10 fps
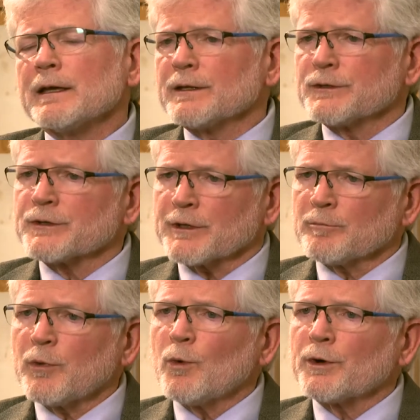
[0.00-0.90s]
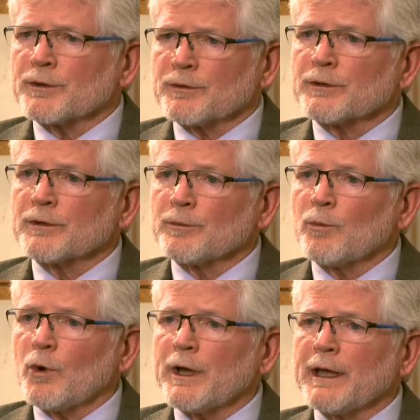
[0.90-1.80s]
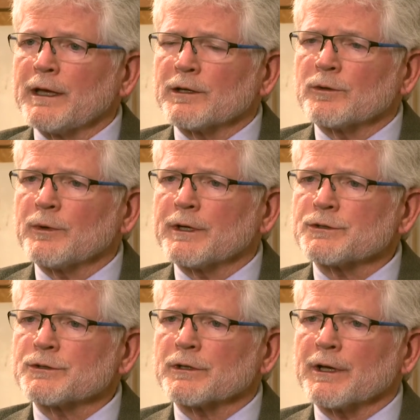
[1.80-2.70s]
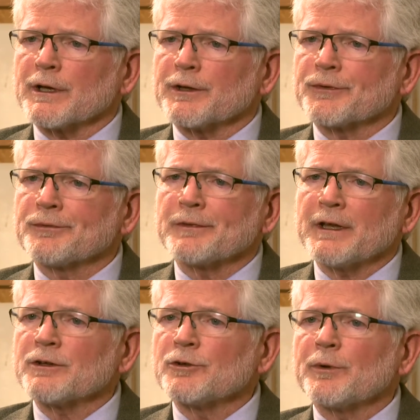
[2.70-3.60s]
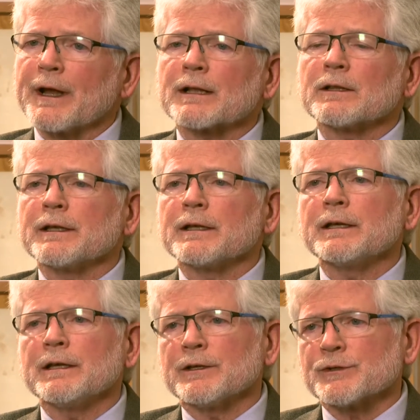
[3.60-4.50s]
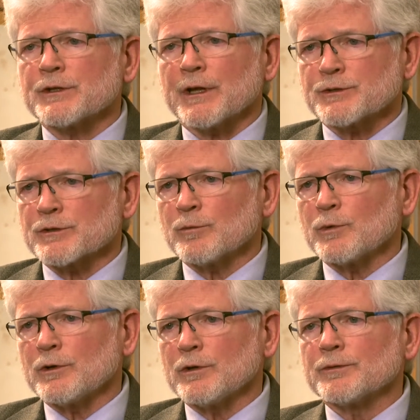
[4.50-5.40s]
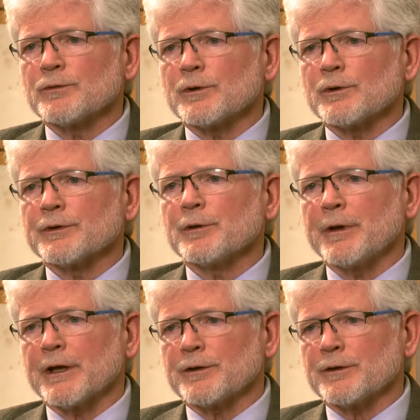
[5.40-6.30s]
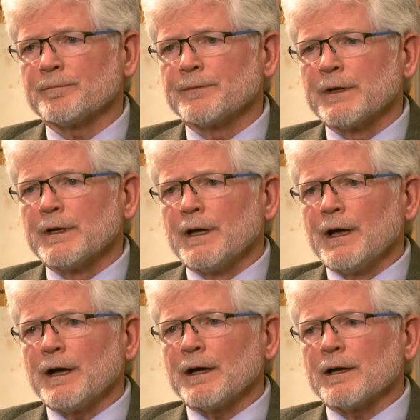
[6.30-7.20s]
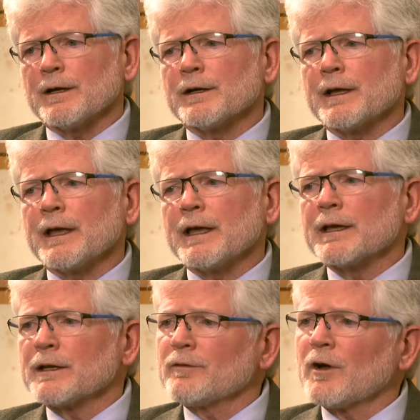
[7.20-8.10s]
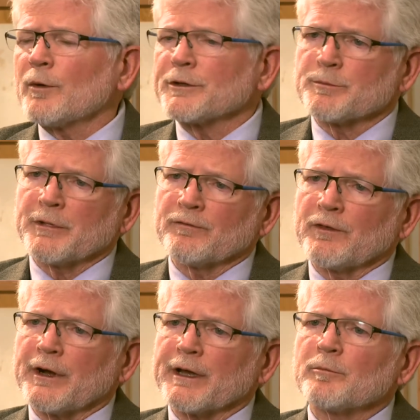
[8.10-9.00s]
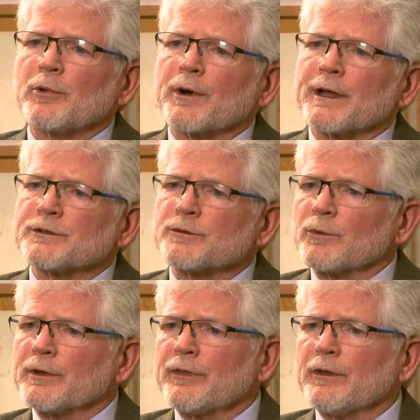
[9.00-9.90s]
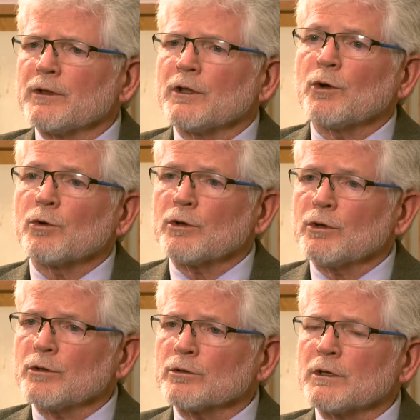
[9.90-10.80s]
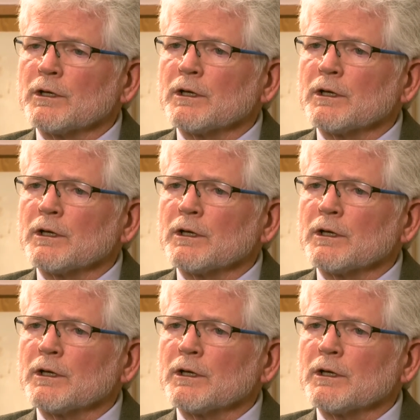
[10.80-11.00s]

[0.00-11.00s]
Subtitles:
is an important way in which indirectly he has touched the world for the better. And I've always been very impressed with the local